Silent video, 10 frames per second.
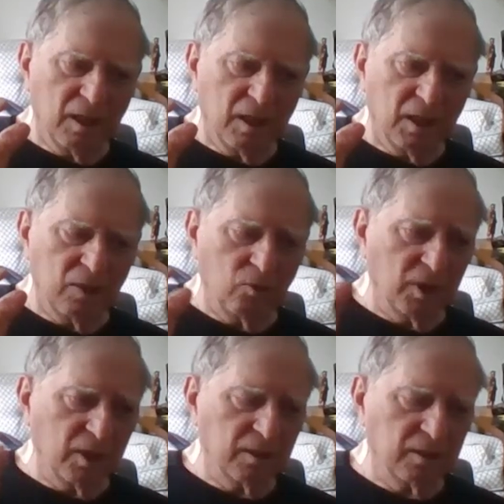
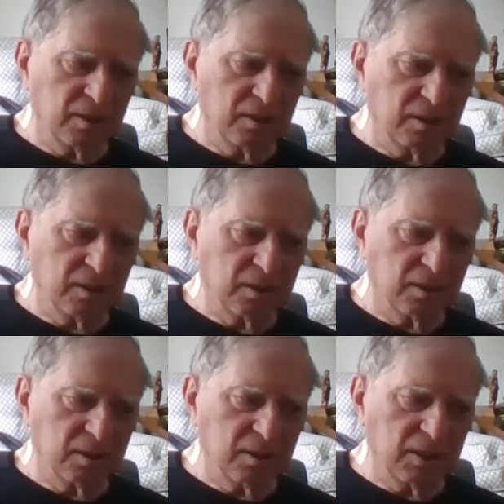anyway,
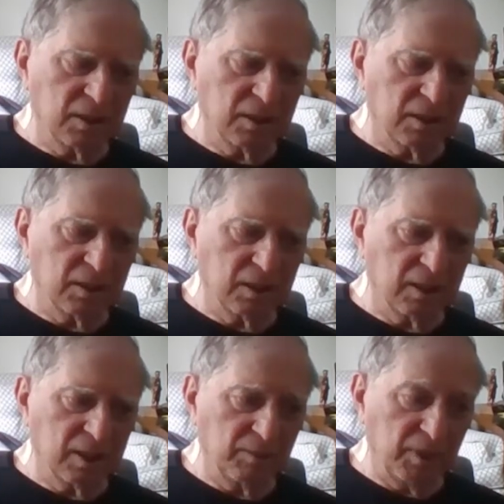I'm
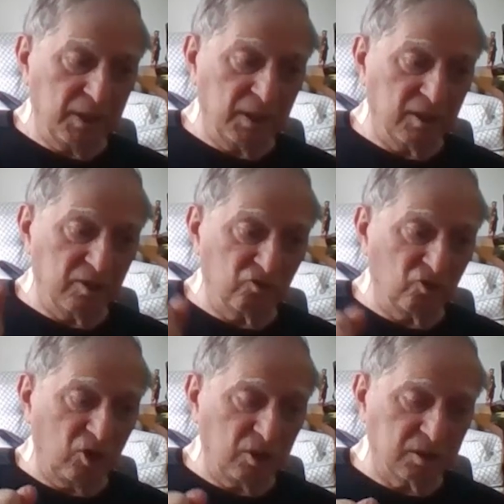leading the
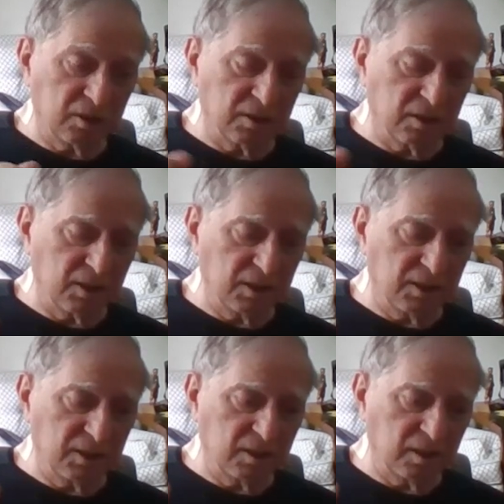assault, and, and